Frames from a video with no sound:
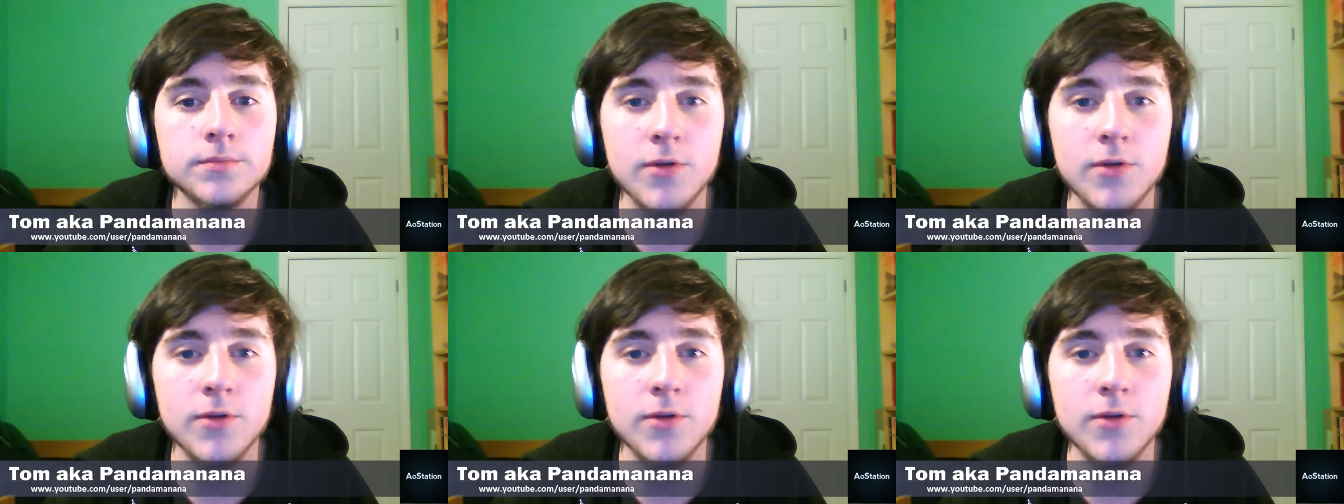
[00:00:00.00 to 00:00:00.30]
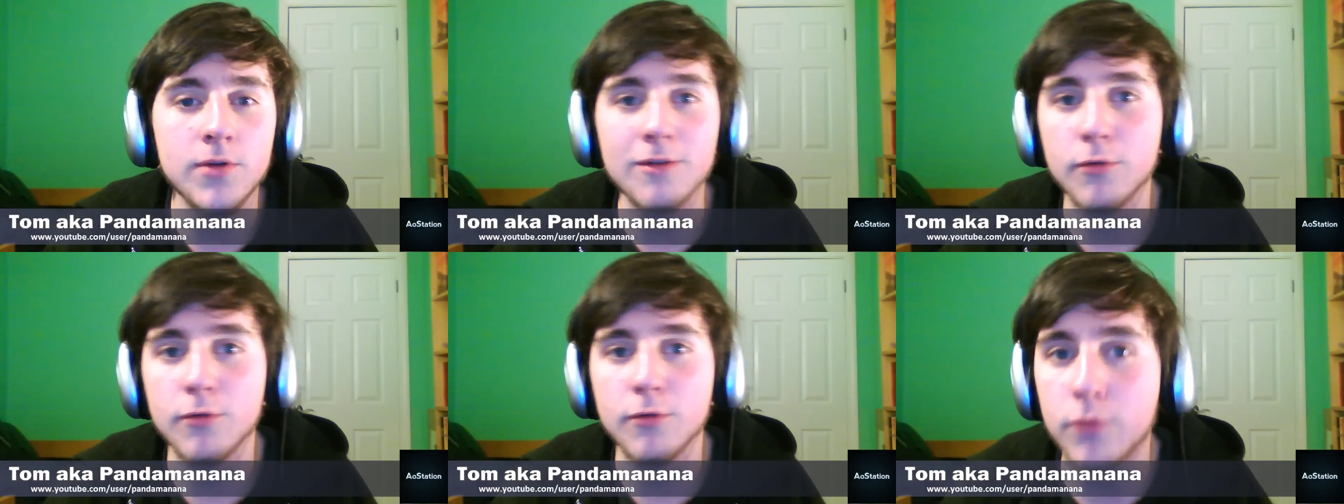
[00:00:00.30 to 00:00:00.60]
if
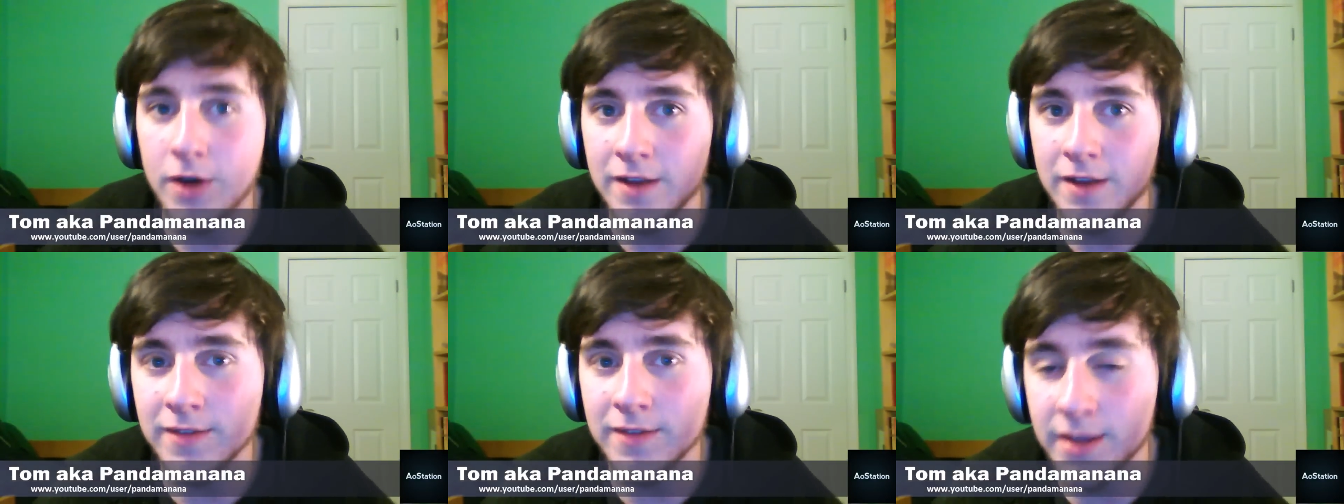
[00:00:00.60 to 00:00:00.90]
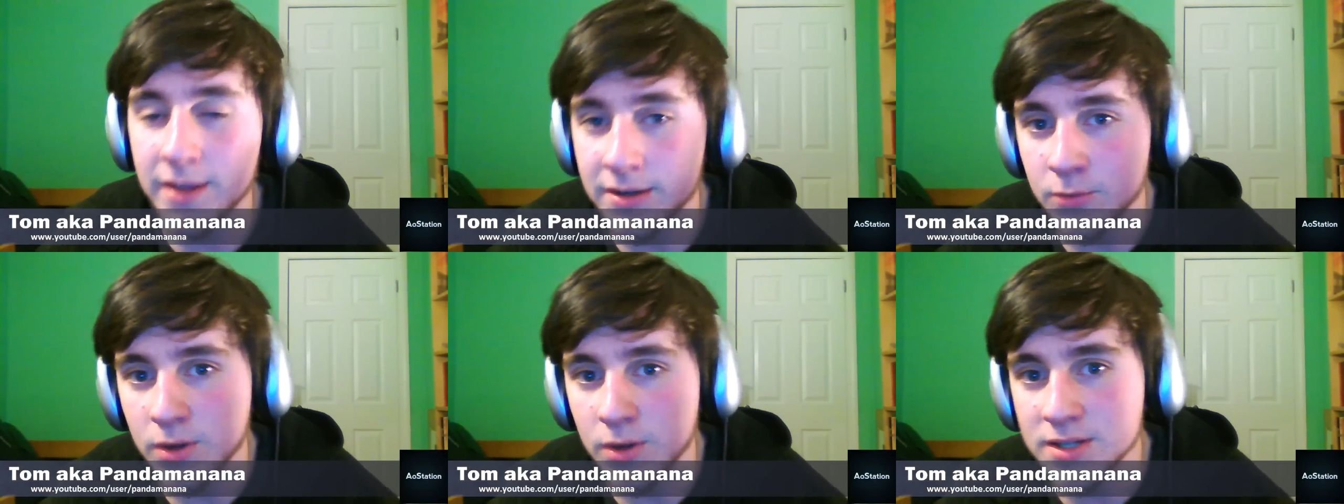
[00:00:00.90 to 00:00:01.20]
you have a friend
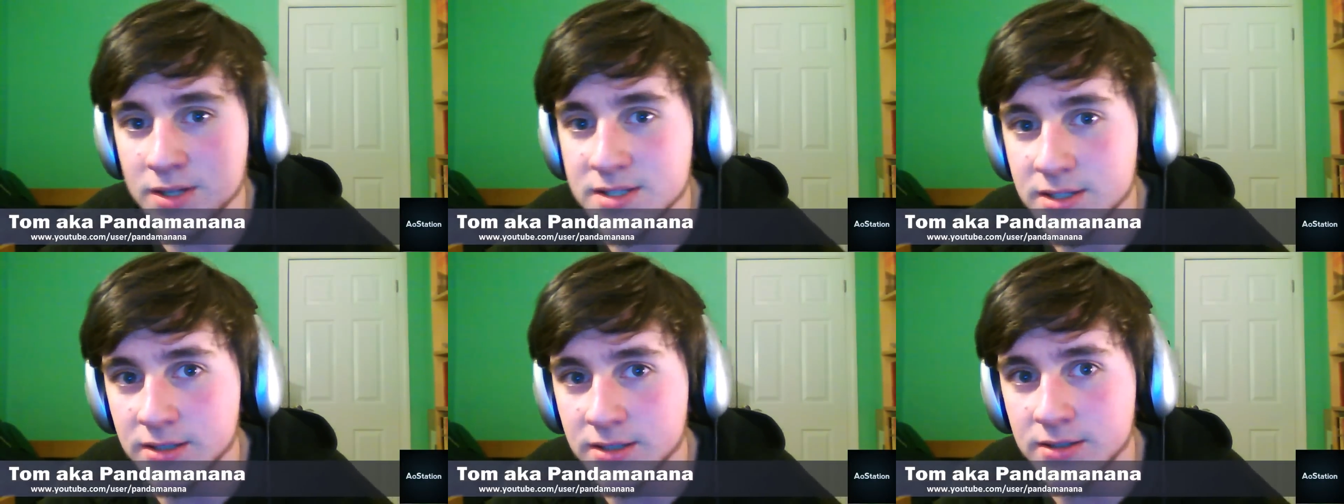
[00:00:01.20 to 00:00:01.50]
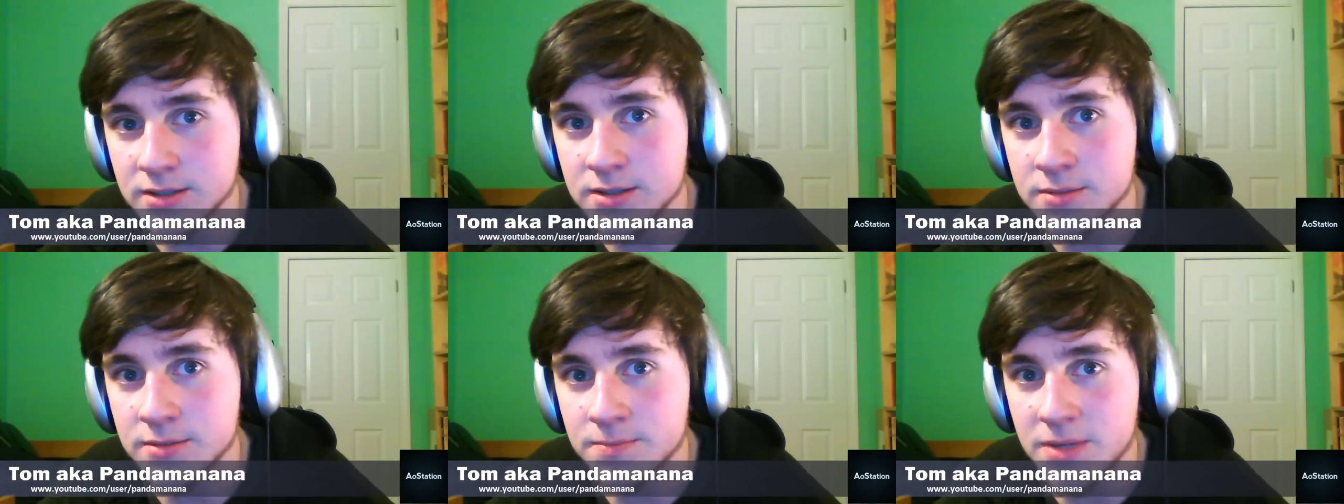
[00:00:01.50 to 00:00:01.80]
that wants
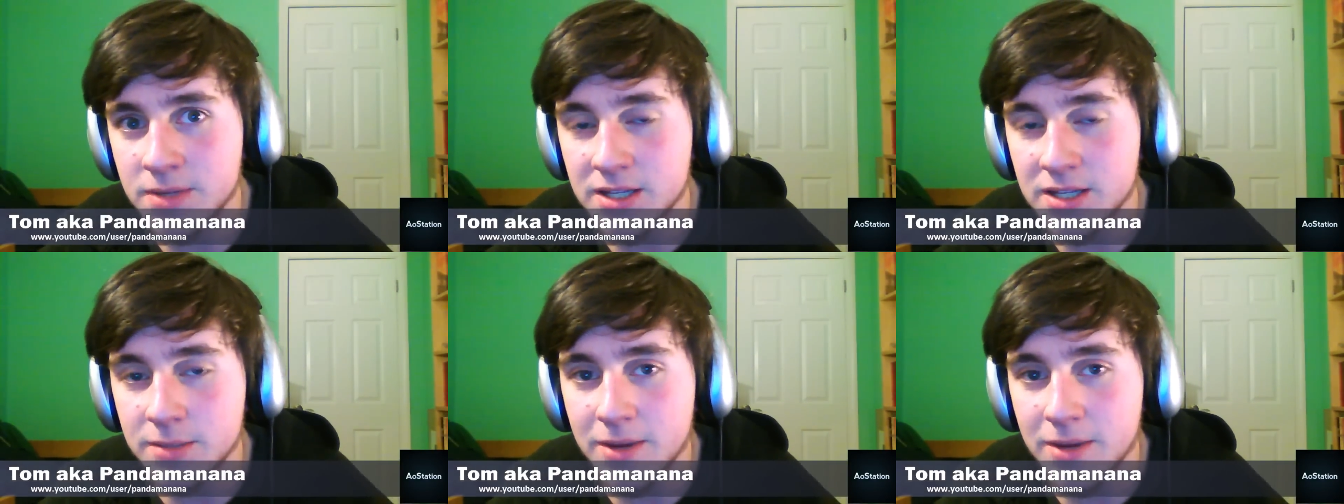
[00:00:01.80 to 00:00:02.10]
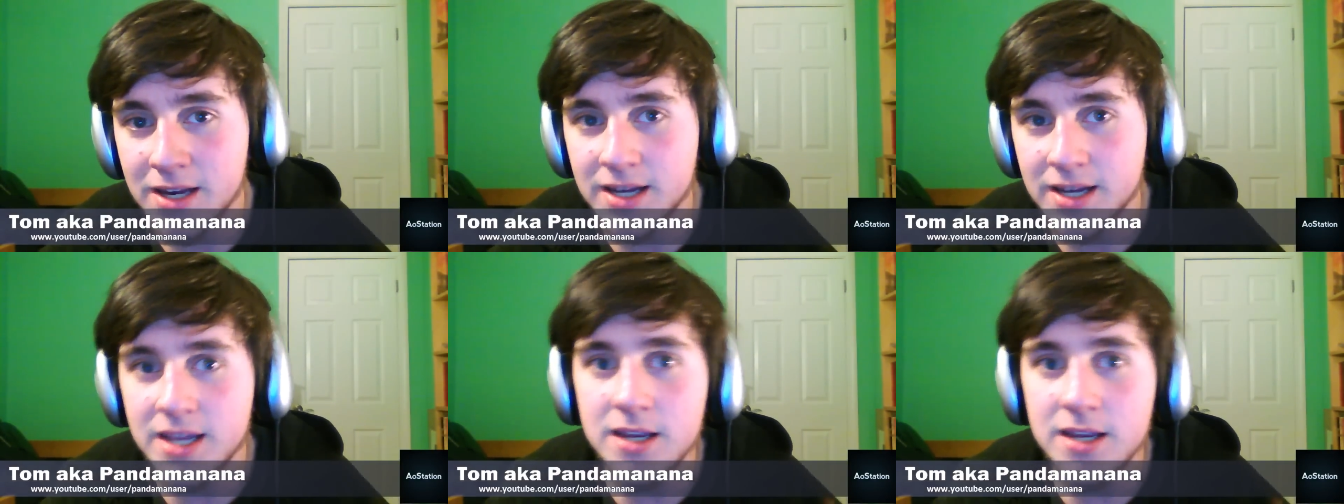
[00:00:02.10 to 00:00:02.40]
to be in the
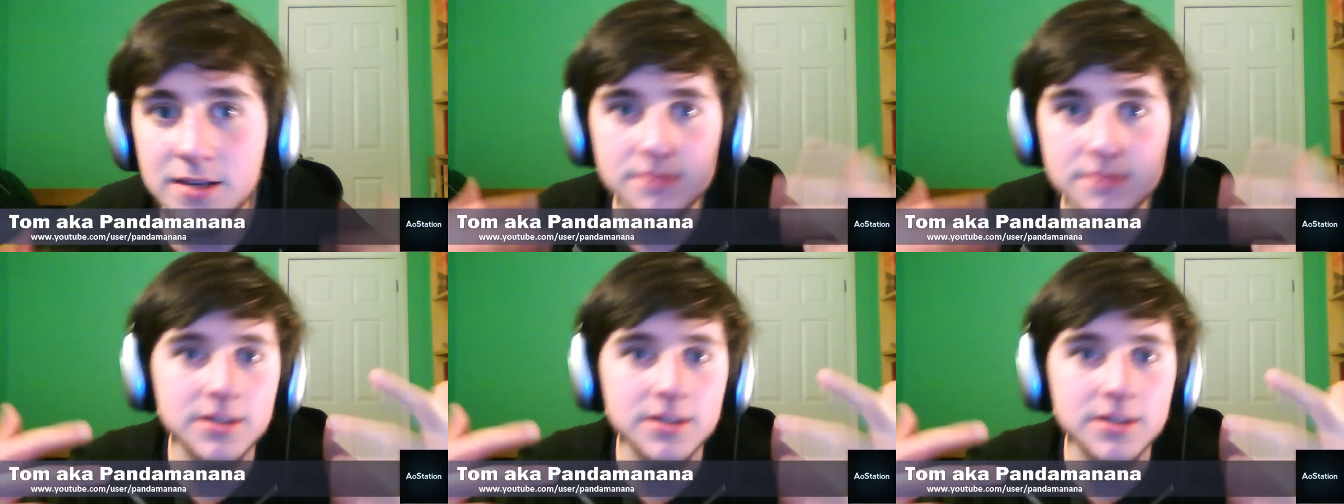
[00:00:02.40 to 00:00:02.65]
beta key,